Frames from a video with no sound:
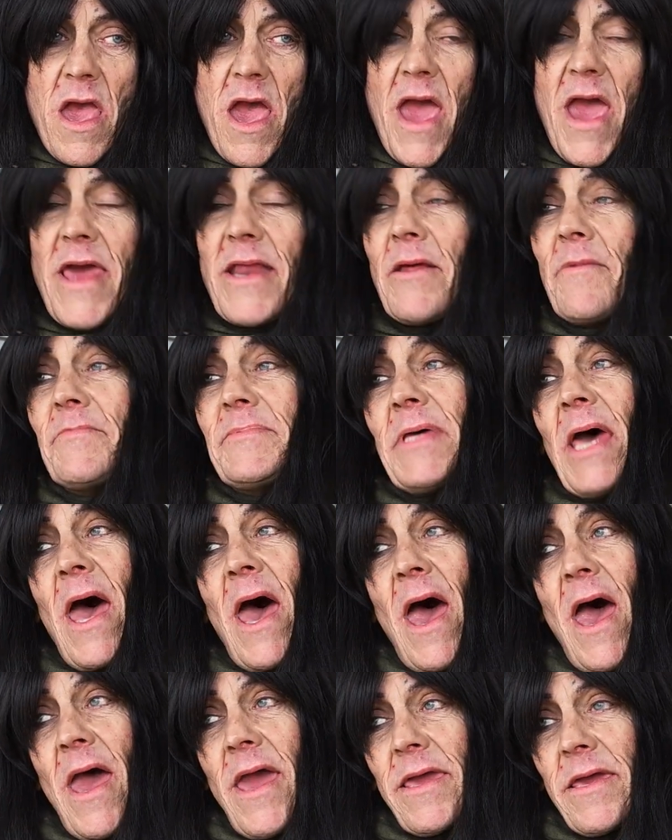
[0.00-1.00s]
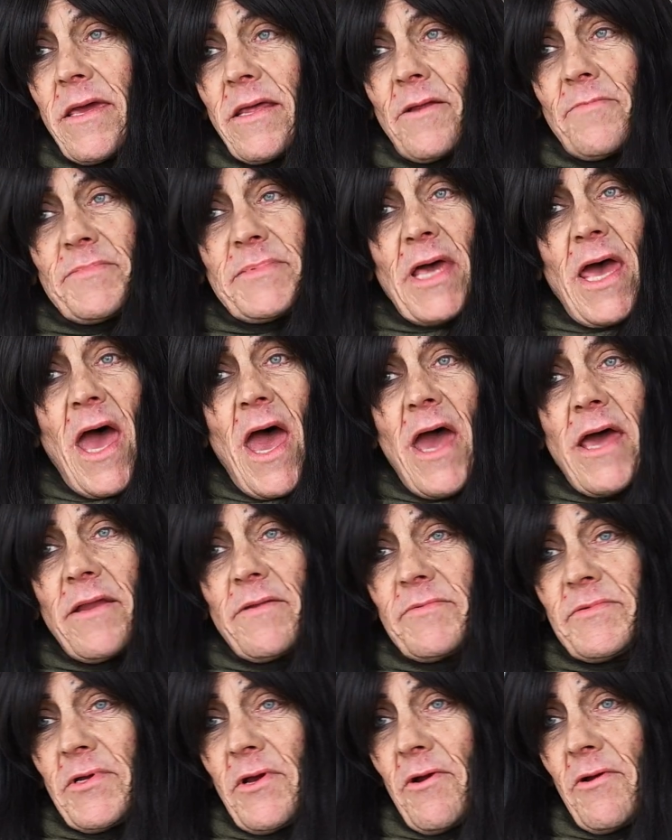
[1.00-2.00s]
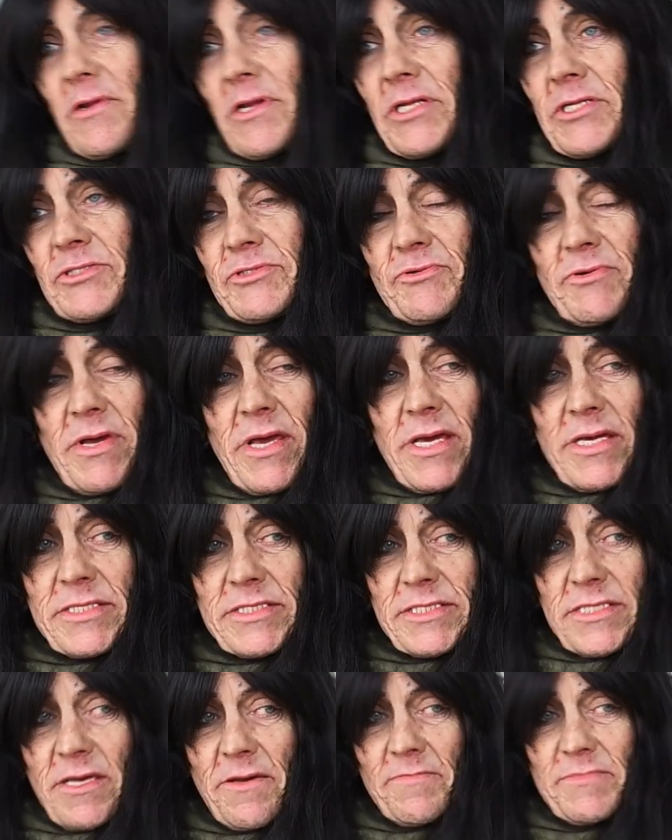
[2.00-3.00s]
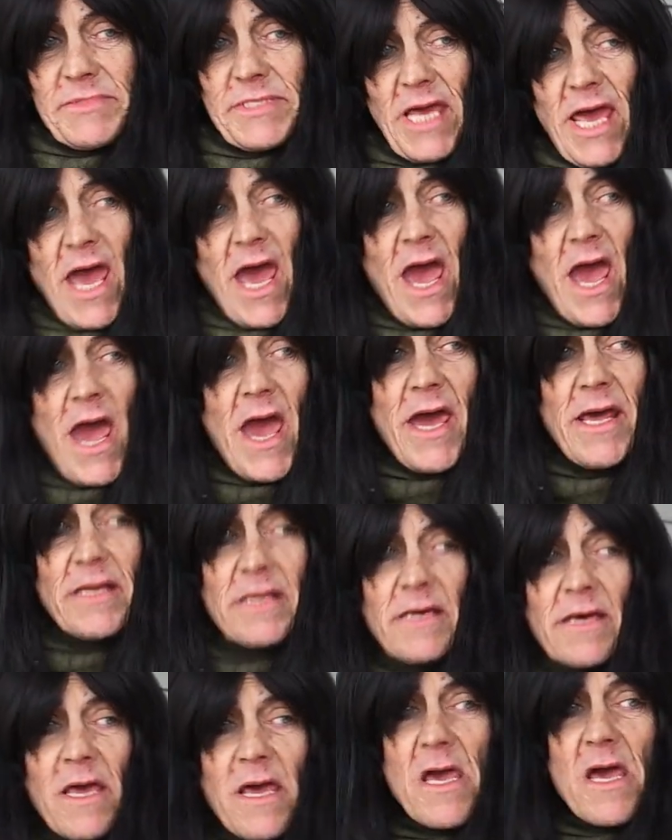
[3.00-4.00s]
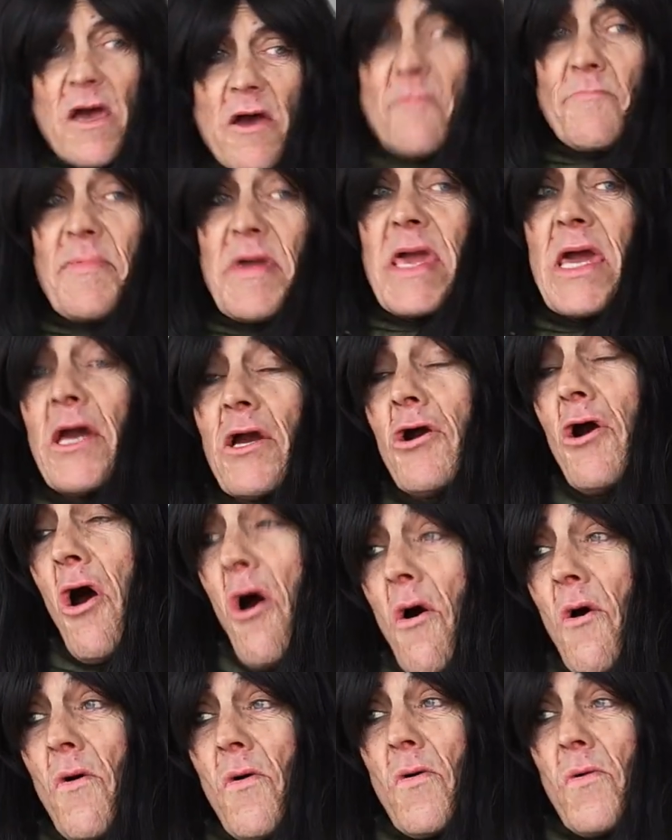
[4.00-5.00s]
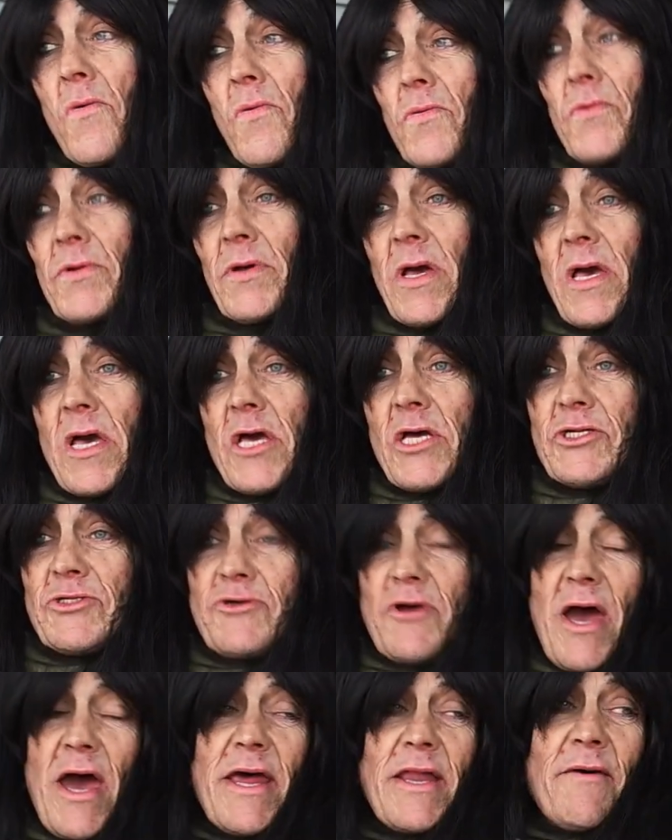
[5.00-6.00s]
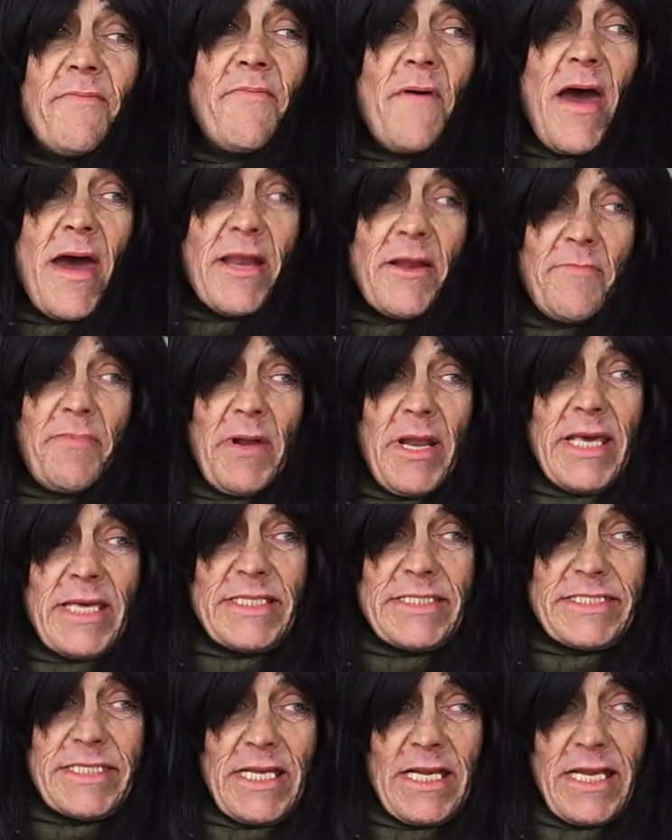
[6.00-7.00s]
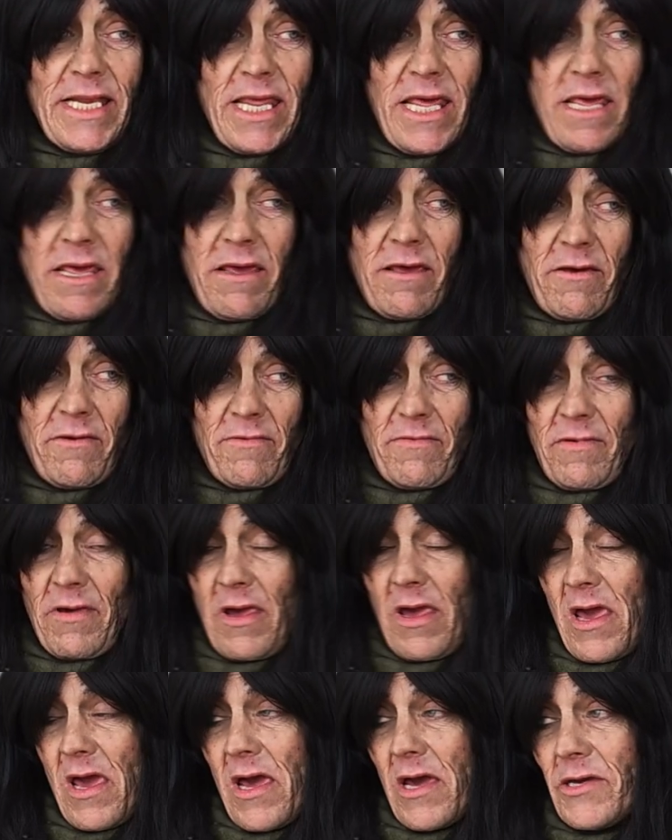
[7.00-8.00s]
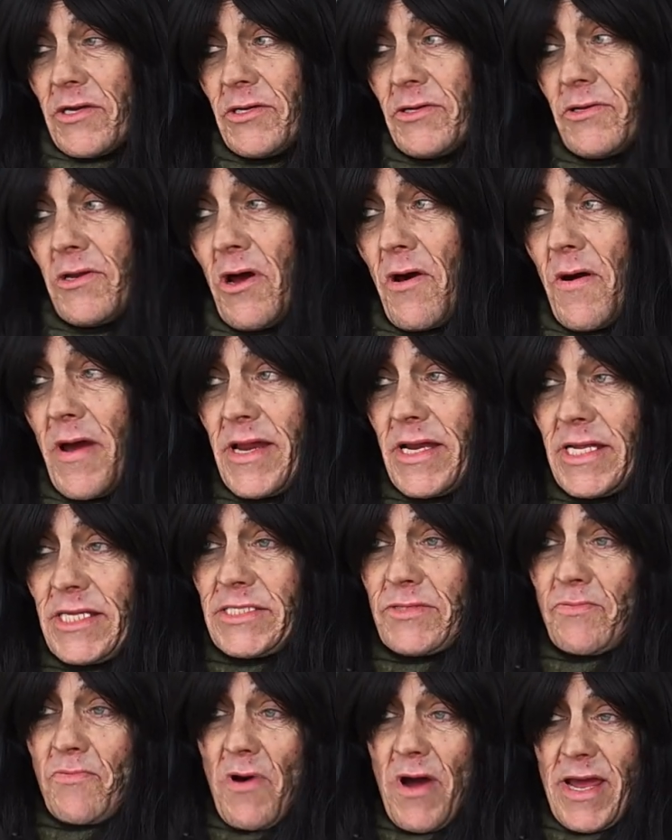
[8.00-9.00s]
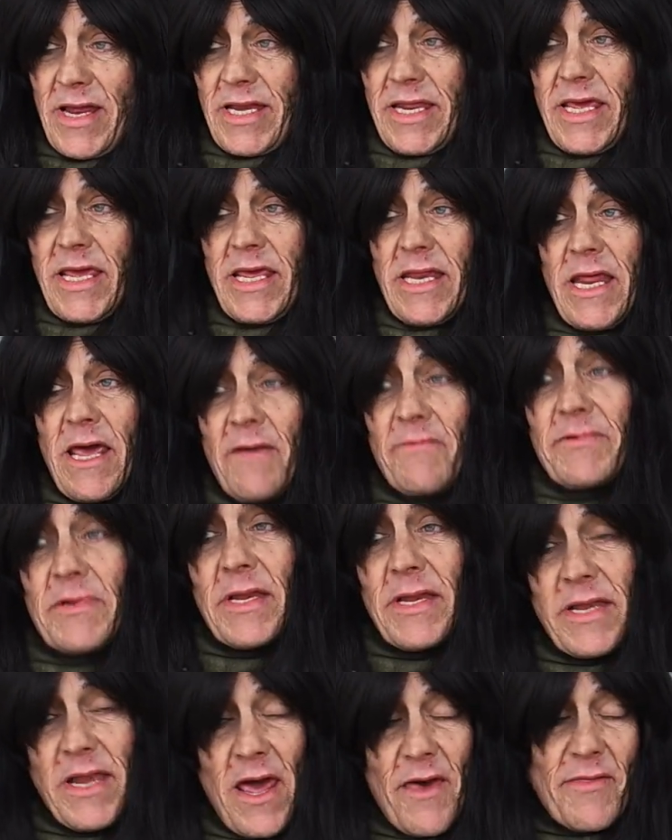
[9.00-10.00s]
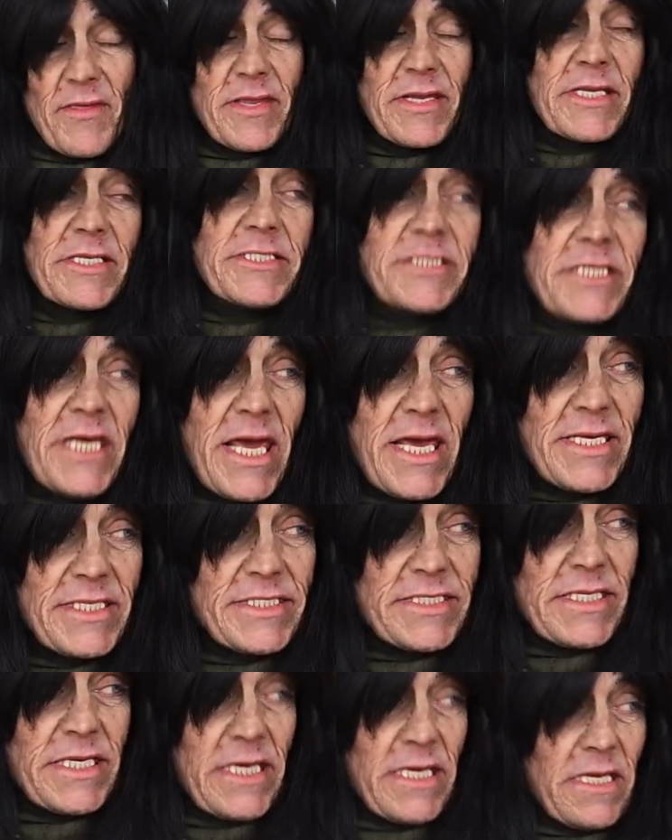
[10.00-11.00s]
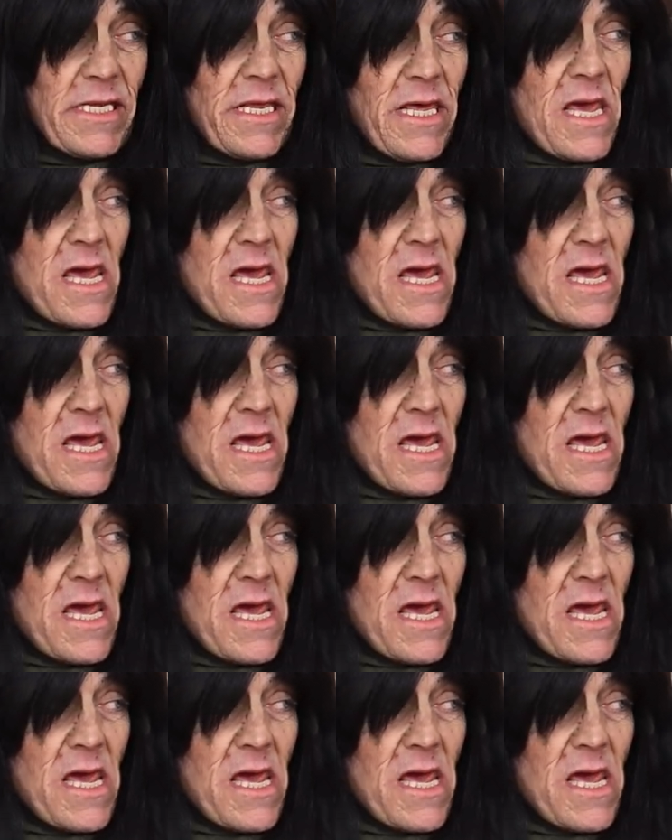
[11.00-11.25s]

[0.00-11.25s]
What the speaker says: And I'm tired. I'm tired of turning tricks. I'm tired of being cold, trying to find a place to live. You know, and it's one hit after another, the chasing.